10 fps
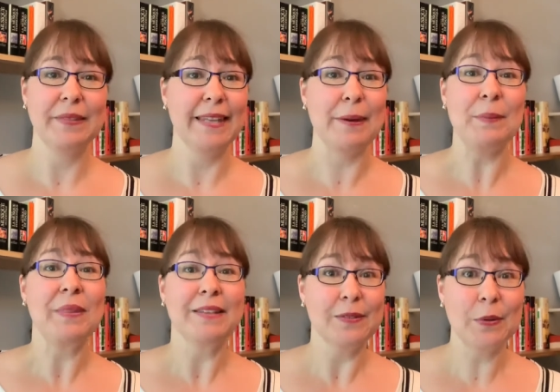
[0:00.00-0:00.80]
yeah,
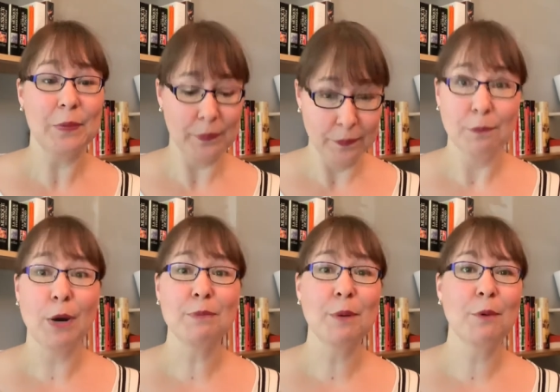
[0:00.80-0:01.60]
so
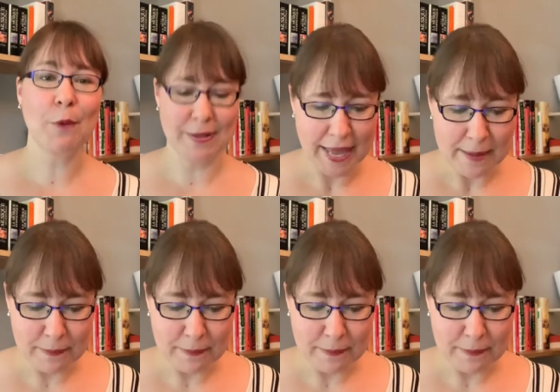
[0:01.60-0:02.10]
prompt number one.